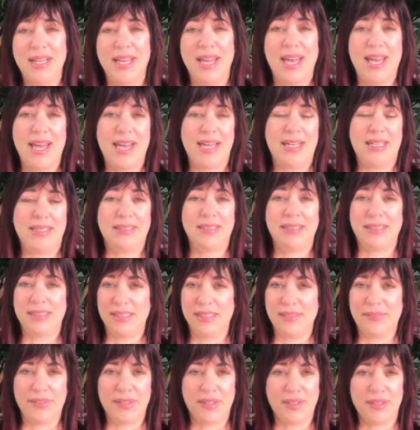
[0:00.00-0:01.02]
And
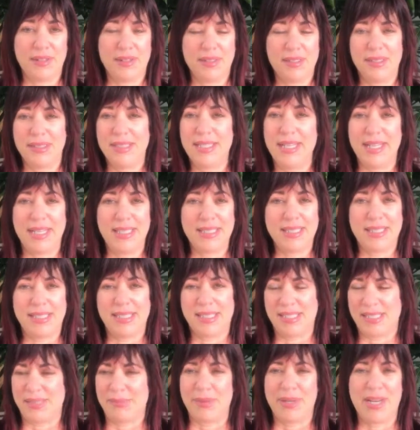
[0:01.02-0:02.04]
if you're needing to
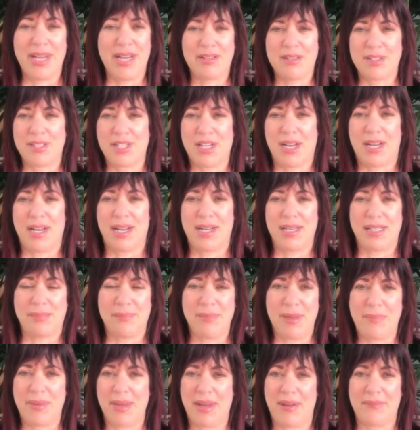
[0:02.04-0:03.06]
just re-energize,
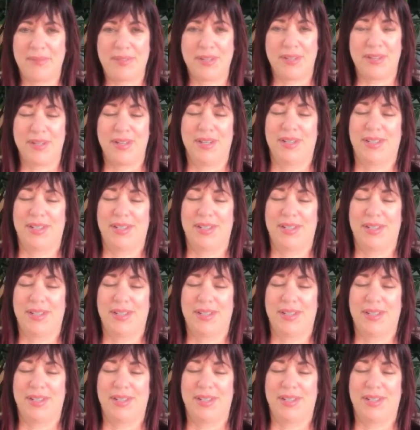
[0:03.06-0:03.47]
maybe after